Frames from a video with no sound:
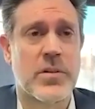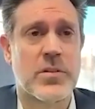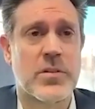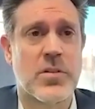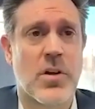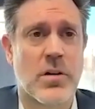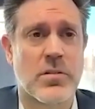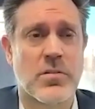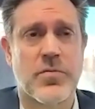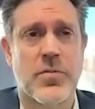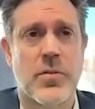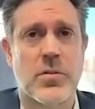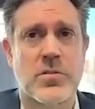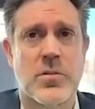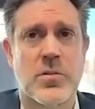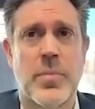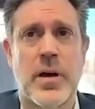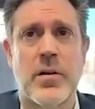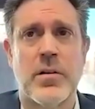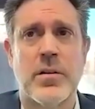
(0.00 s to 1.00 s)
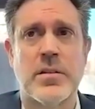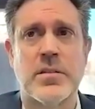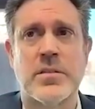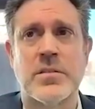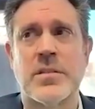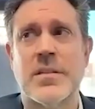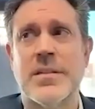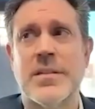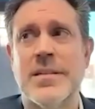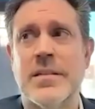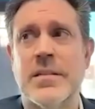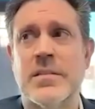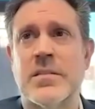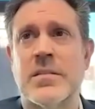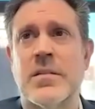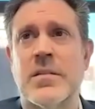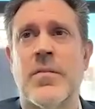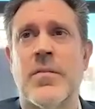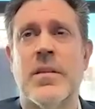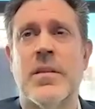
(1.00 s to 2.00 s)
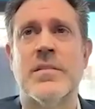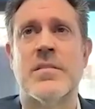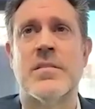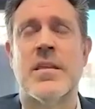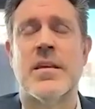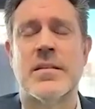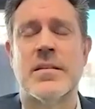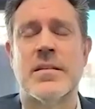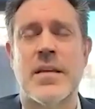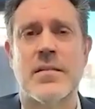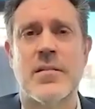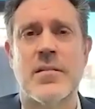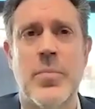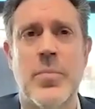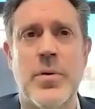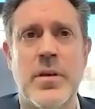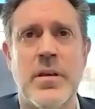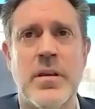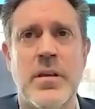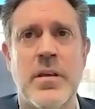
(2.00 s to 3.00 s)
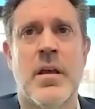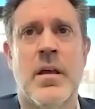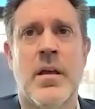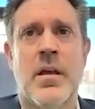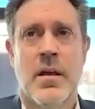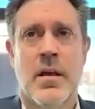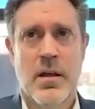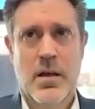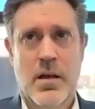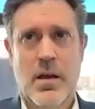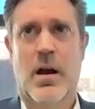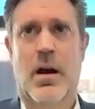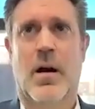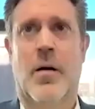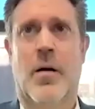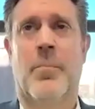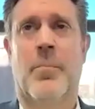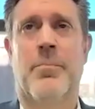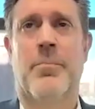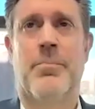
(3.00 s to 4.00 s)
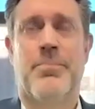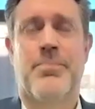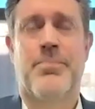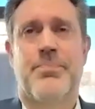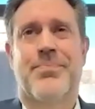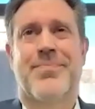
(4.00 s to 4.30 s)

talk to folks about is is is they tend to be um,